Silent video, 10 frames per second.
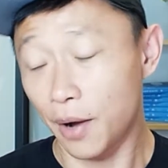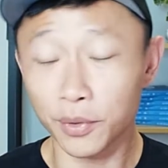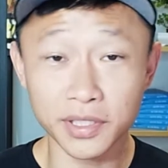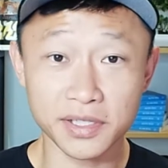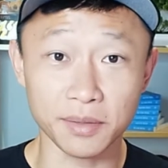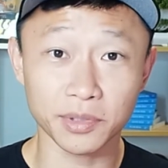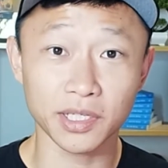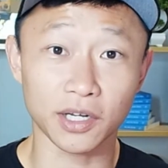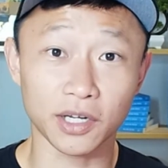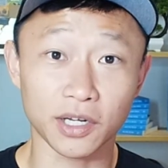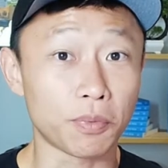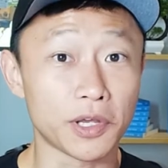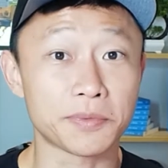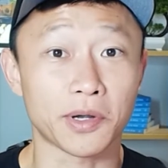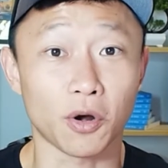I wanted something that could
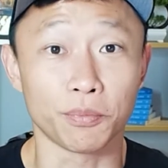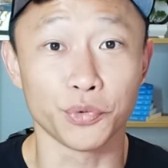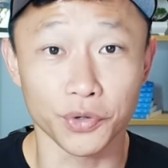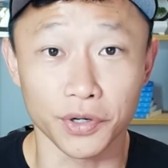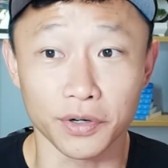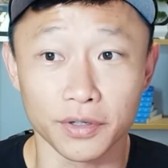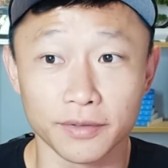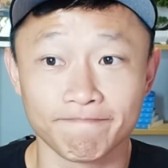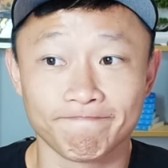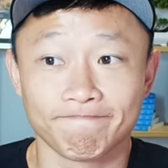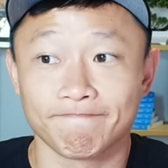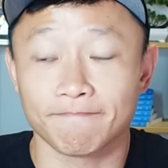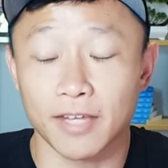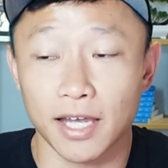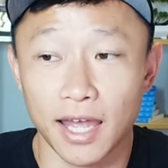replace my computer.
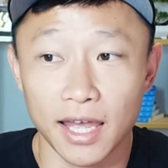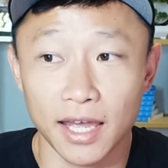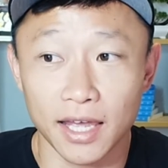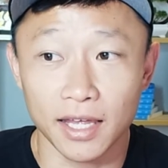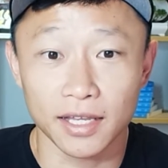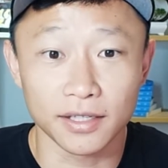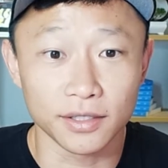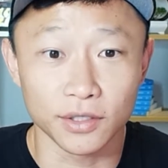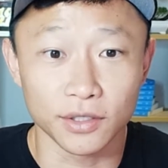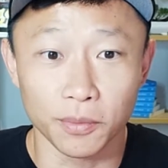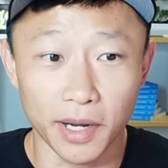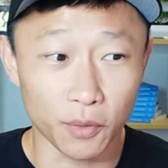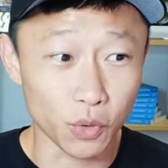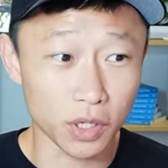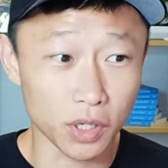And
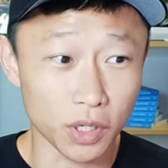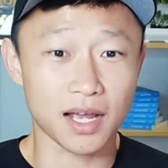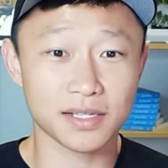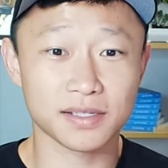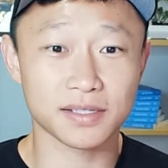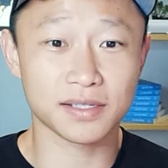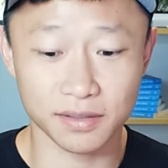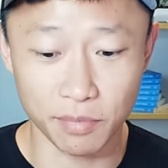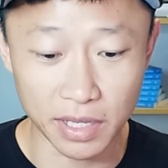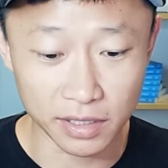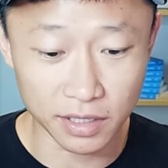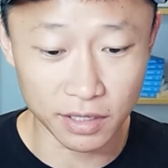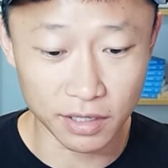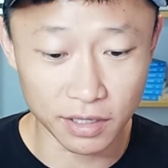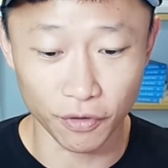my work tasks
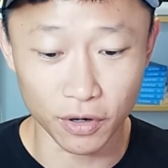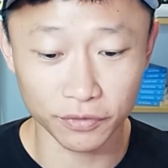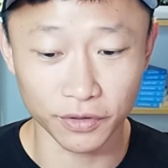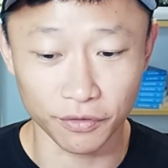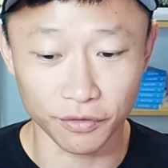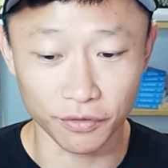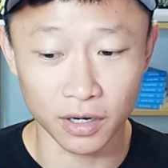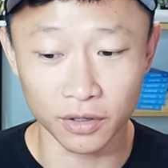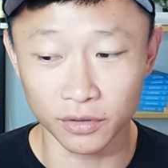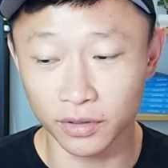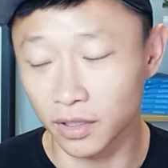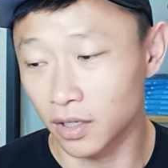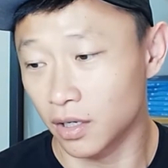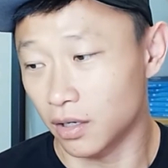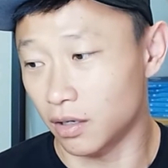mainly revolved around,
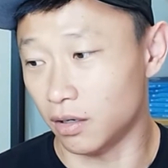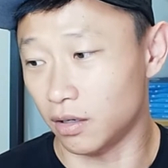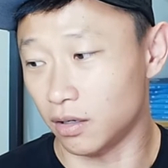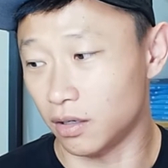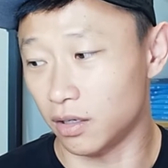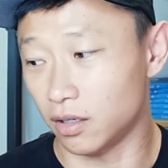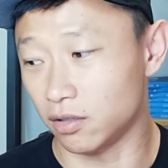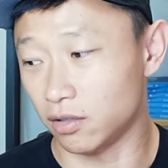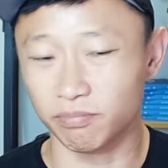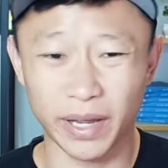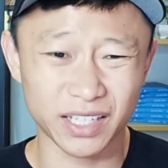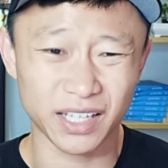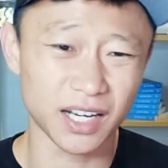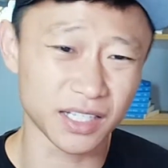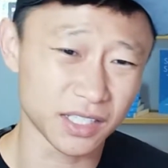back
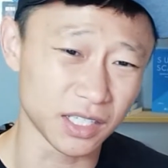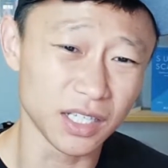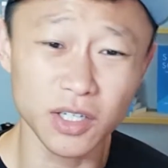then I did a